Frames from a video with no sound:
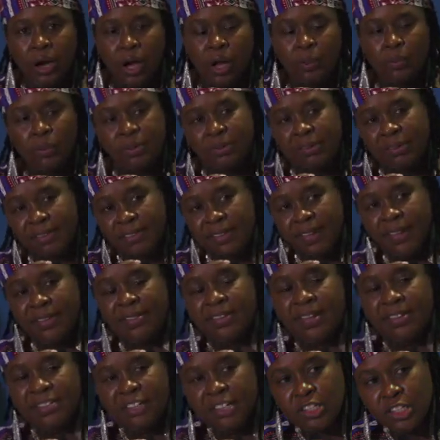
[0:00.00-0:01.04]
I wouldn't say
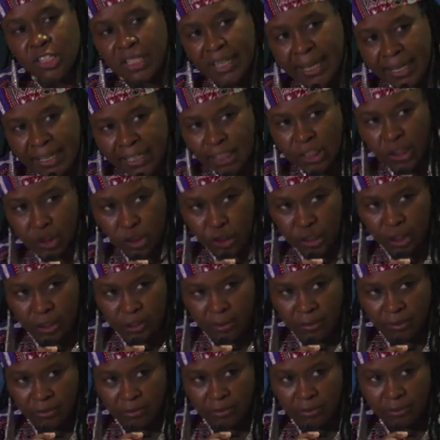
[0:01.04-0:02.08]
there's a
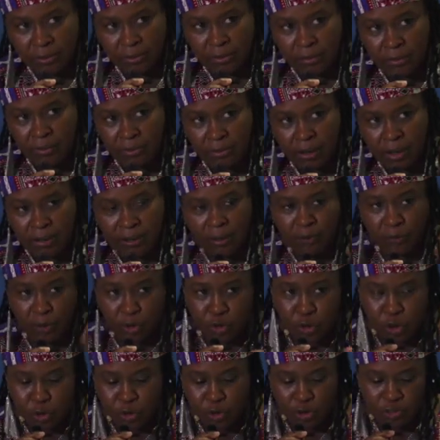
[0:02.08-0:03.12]
danger, and I'm
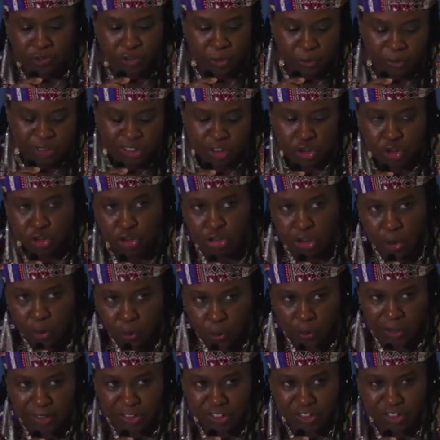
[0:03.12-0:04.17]
not sure if it was a trick
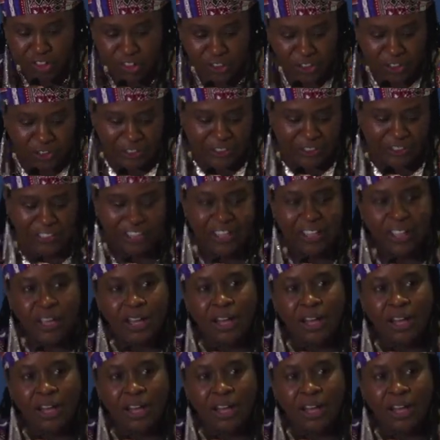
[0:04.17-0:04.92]
question.